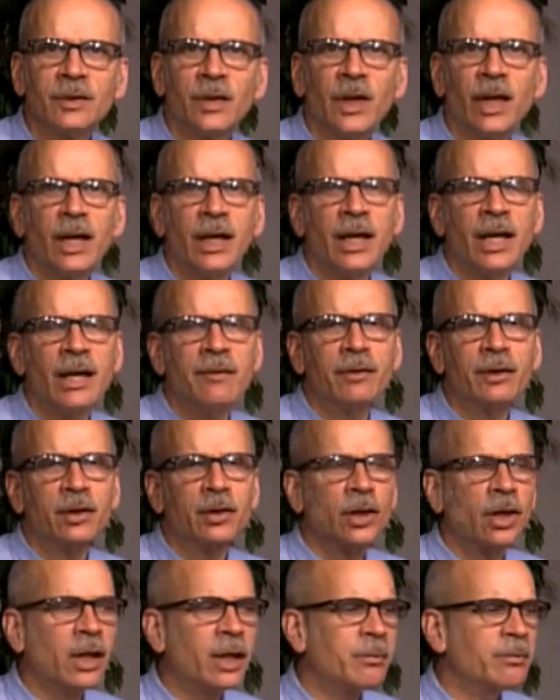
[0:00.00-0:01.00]
and have a
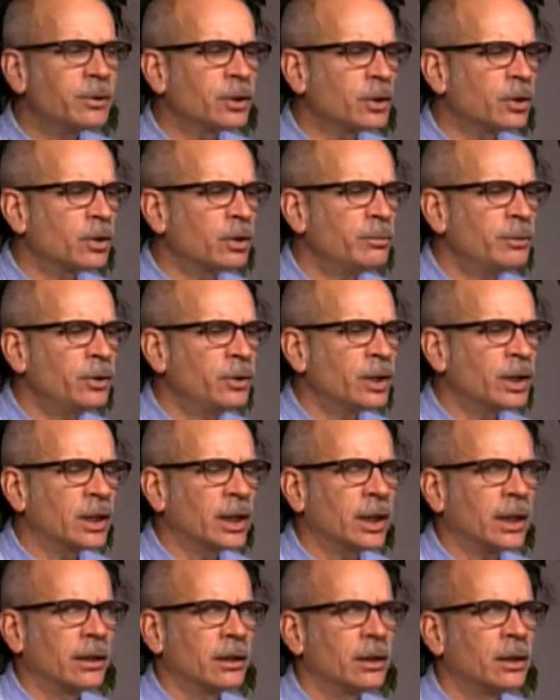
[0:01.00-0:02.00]
time to
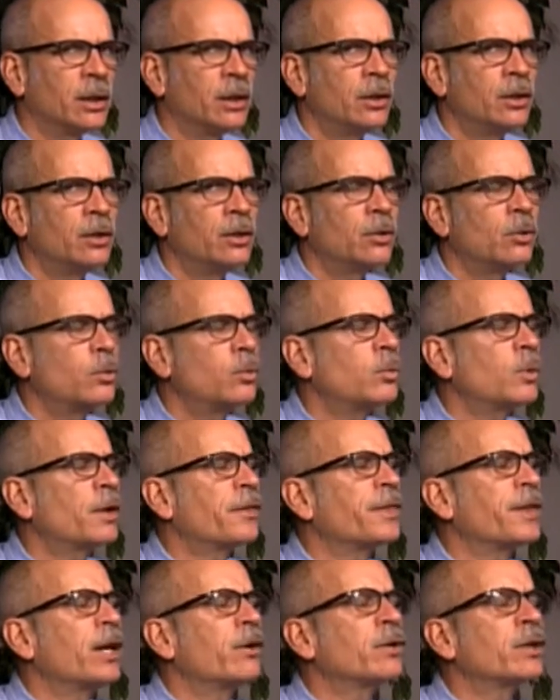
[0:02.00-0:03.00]
communicate
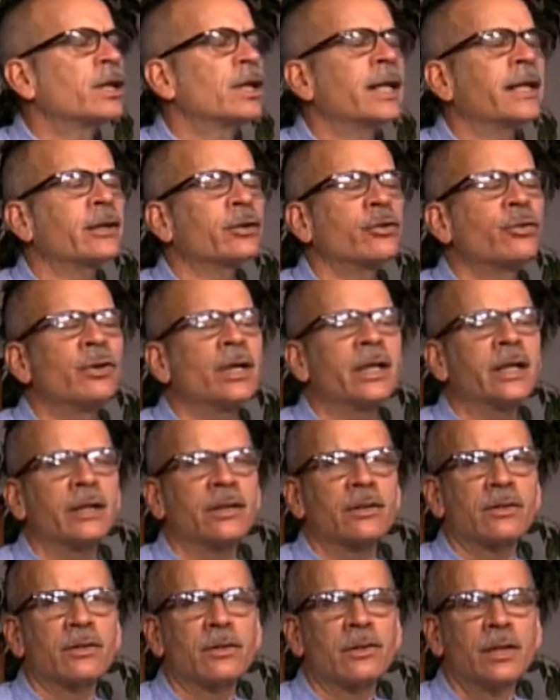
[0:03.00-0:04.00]
without
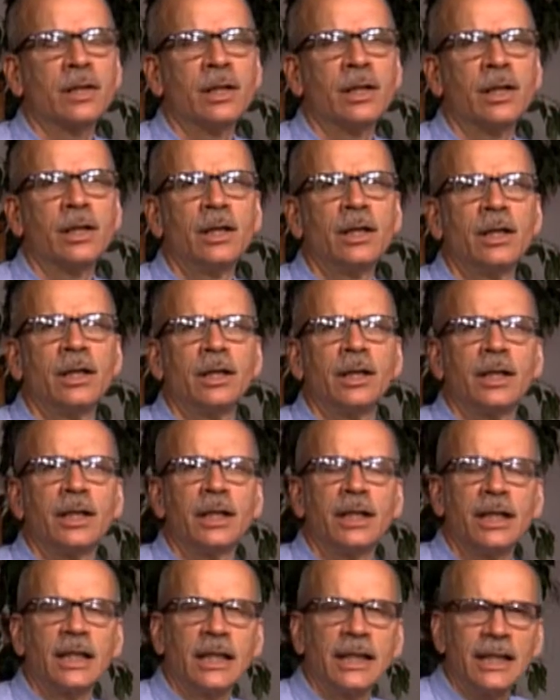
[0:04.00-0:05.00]
electronics,
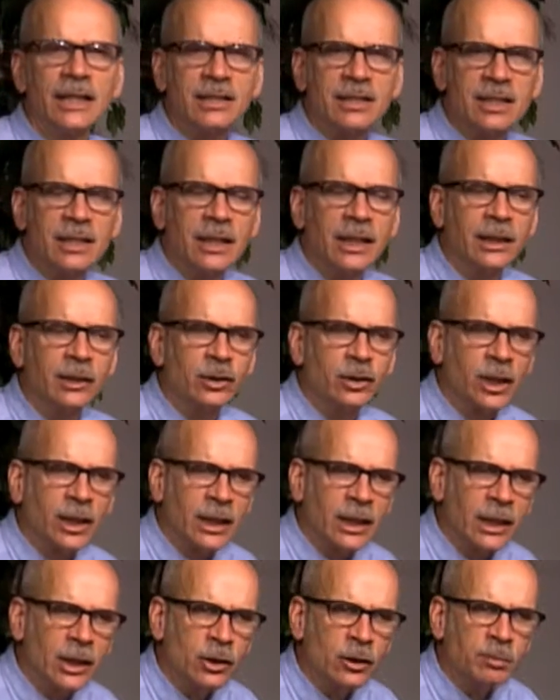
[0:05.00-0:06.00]
listening to
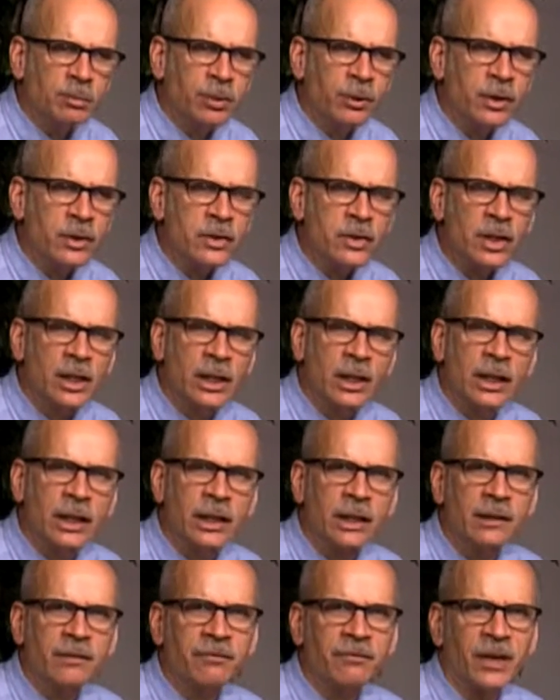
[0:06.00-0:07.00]
each person
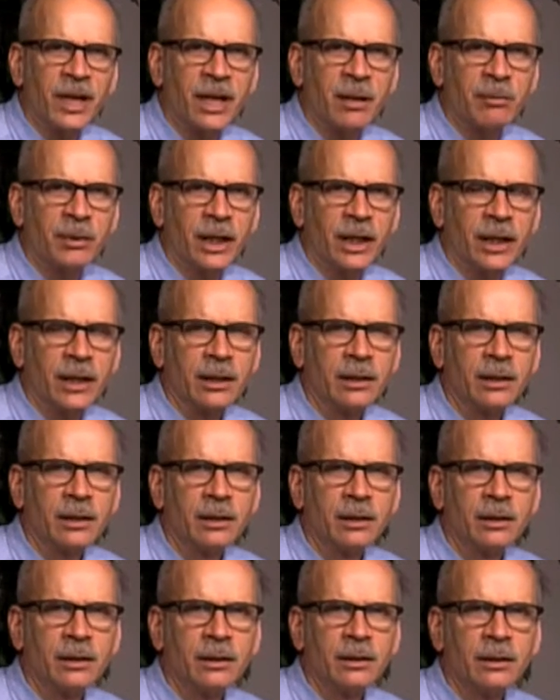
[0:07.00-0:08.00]
in the family
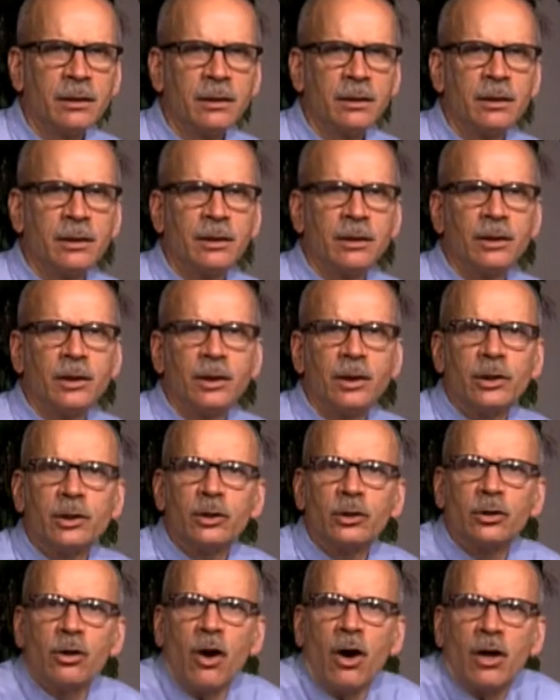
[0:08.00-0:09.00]

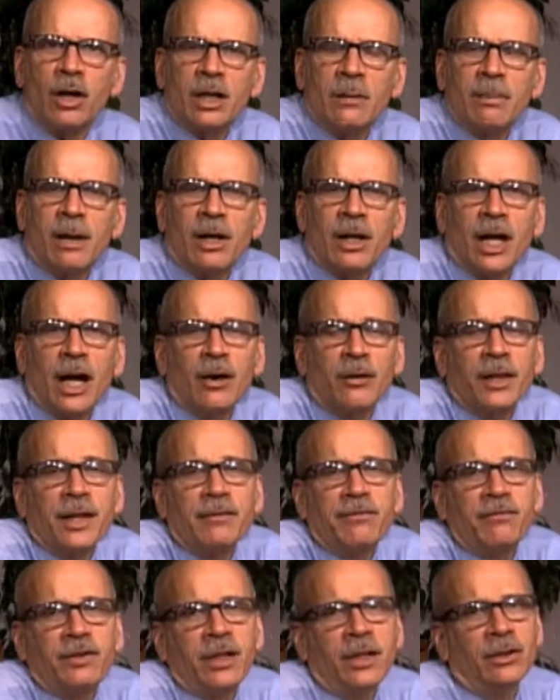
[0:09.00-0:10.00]
talk about how they
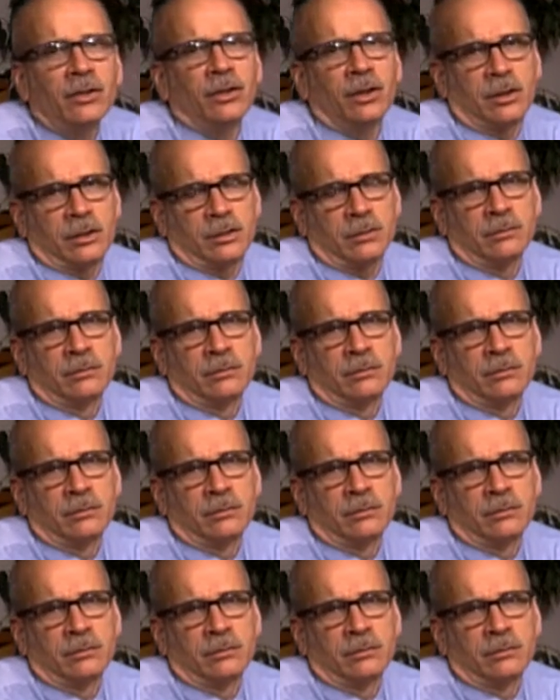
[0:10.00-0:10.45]
feel.